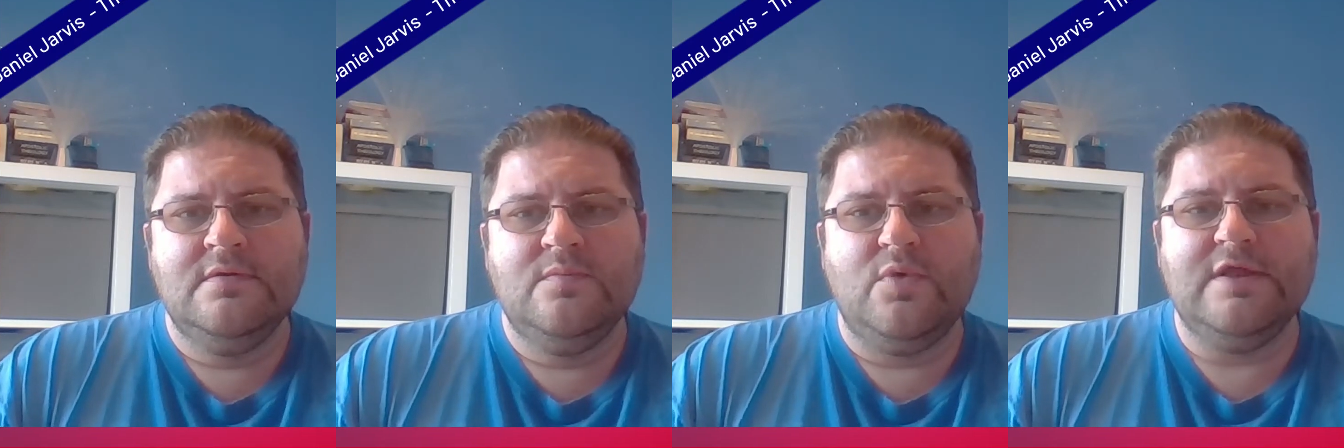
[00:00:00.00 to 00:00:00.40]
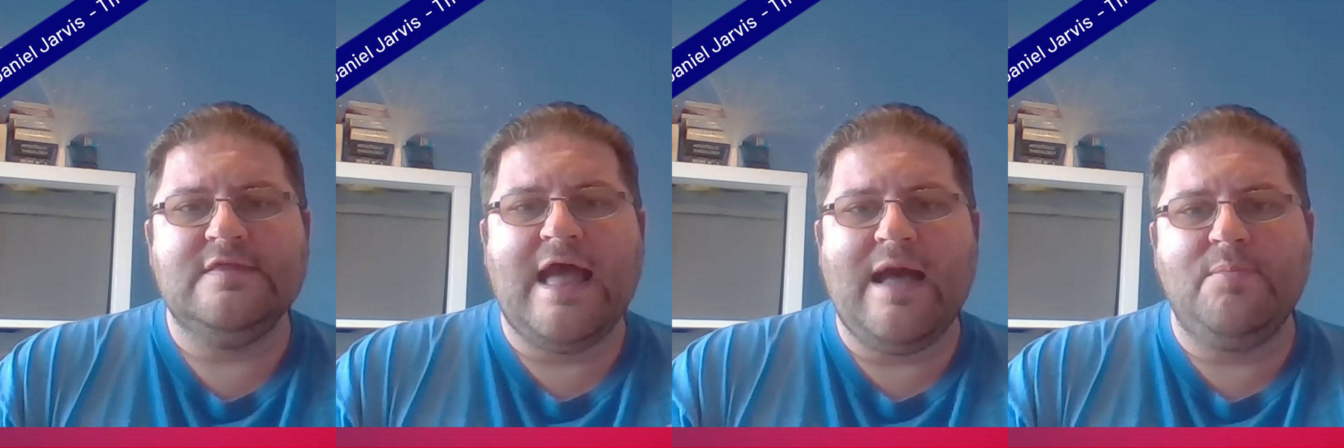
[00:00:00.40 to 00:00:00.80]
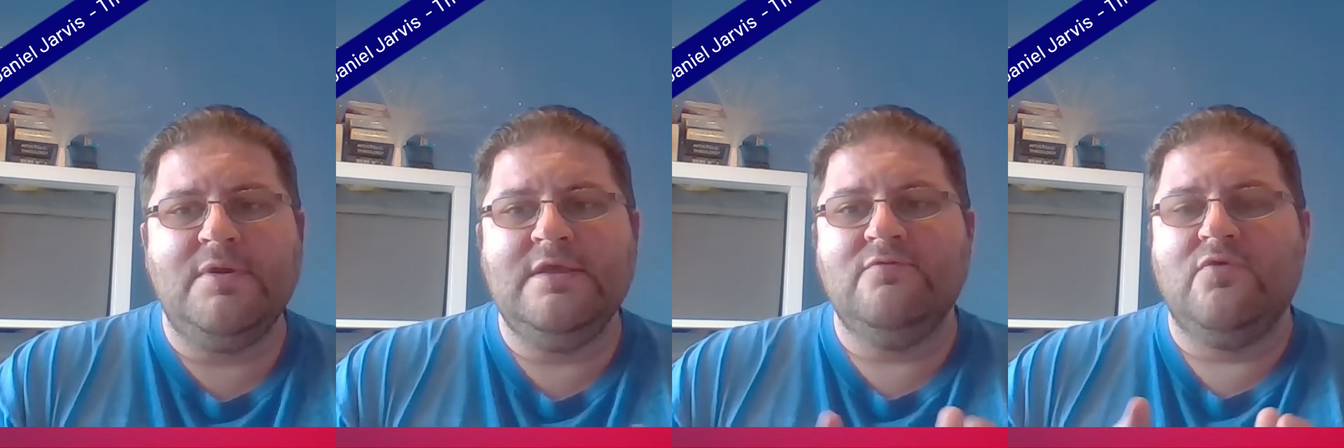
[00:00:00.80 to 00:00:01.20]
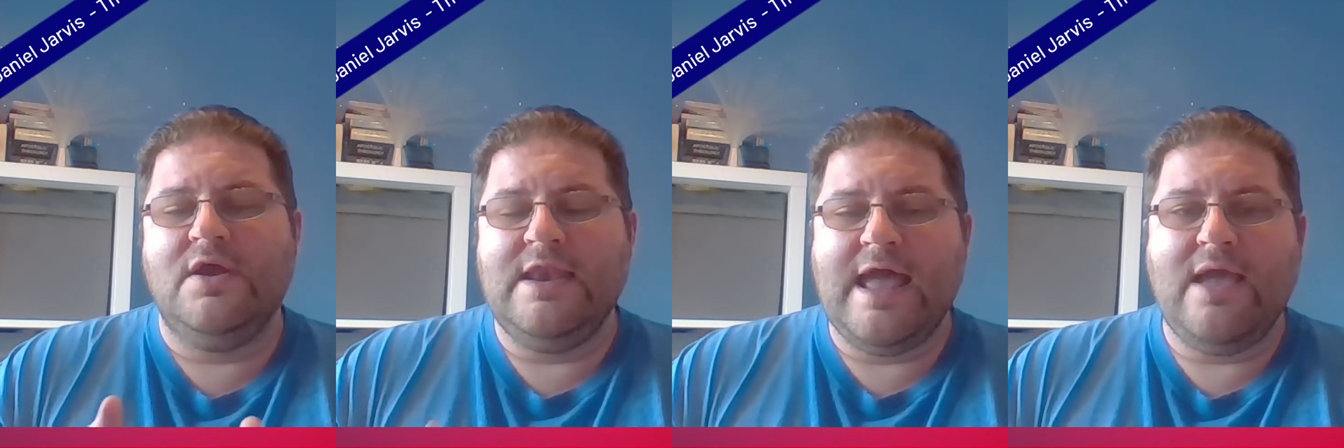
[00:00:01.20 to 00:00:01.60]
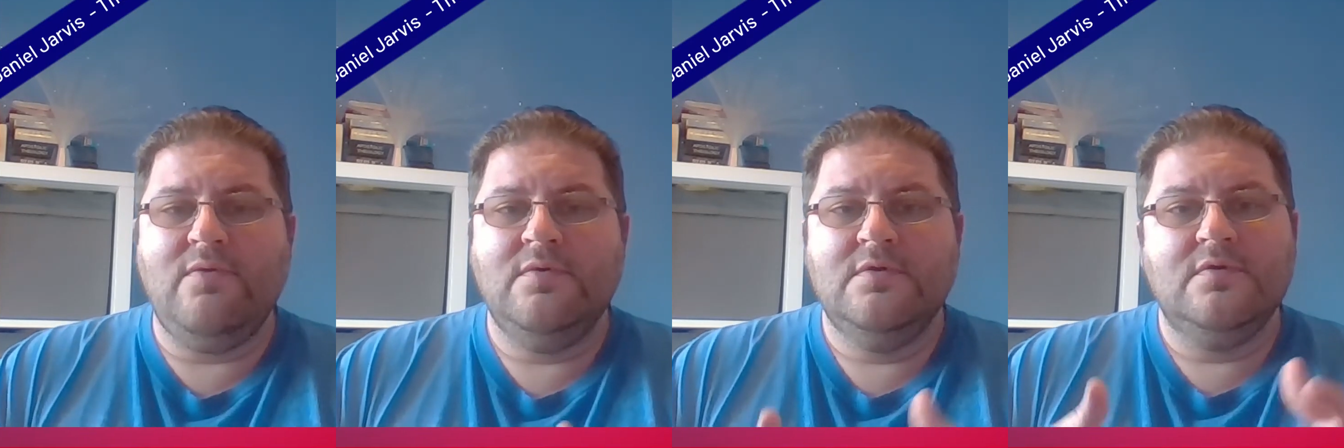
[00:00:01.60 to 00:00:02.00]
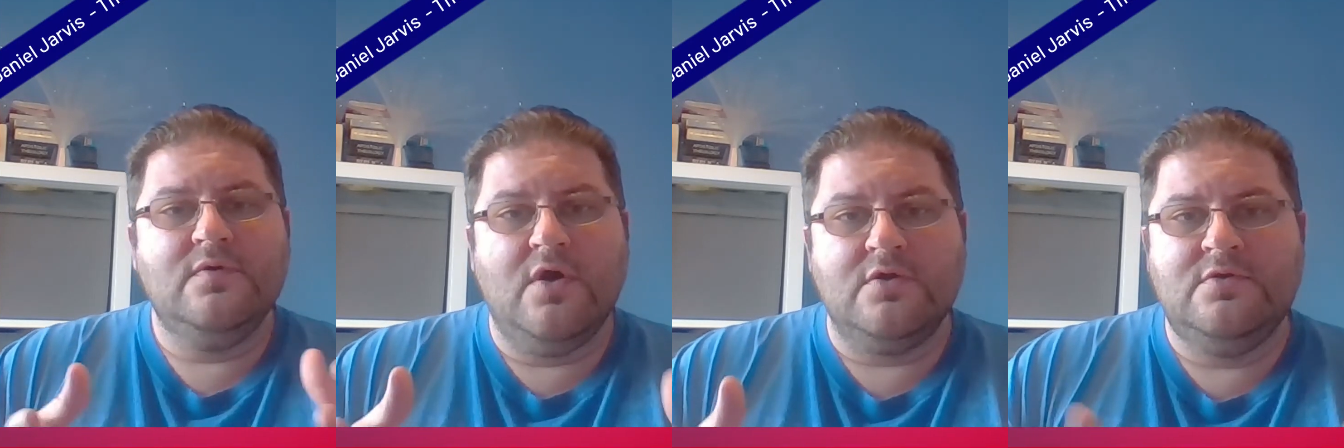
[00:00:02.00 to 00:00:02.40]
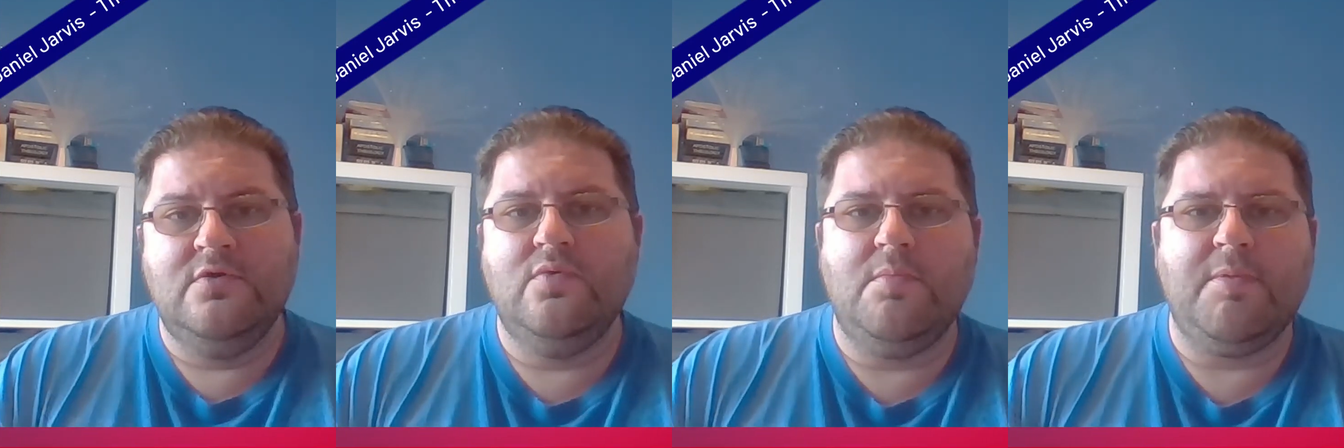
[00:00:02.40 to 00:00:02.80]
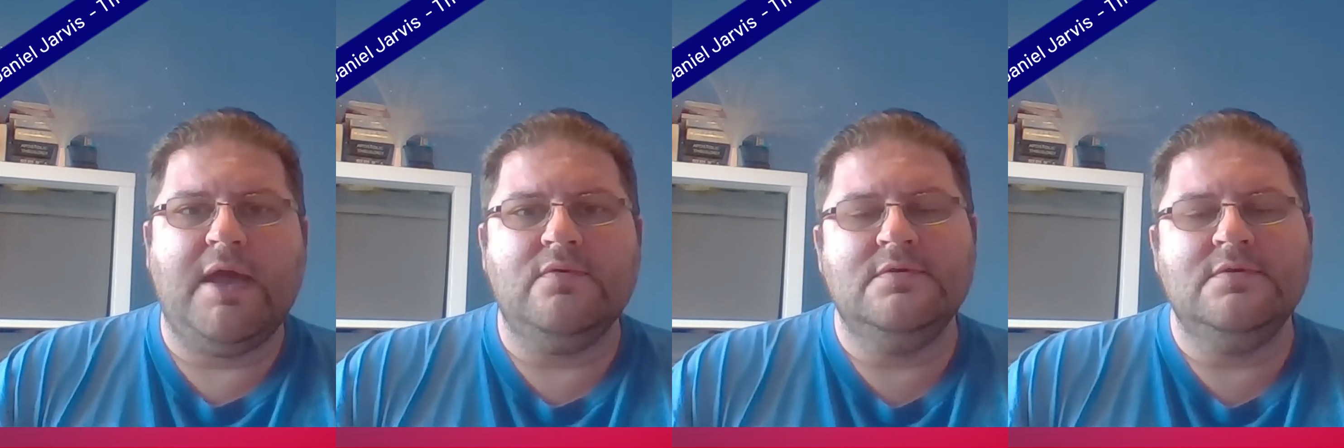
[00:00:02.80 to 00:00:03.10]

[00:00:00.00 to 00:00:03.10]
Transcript: What is happening right now, God knew about.